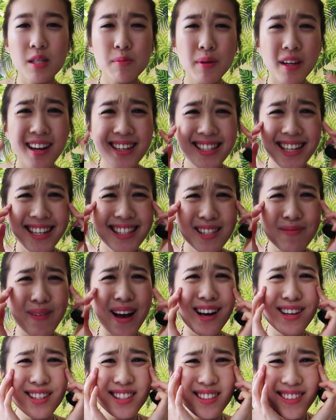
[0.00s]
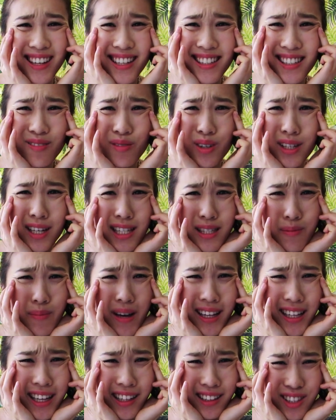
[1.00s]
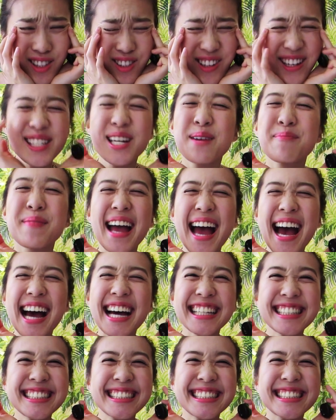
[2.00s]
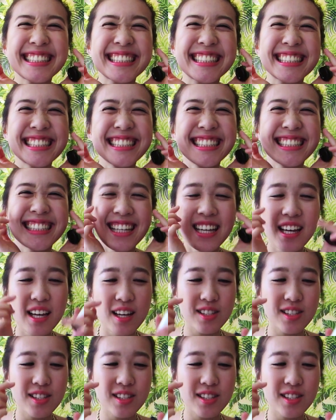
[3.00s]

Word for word: because I smile so much and when I smile I just scrunch up my eyes like this.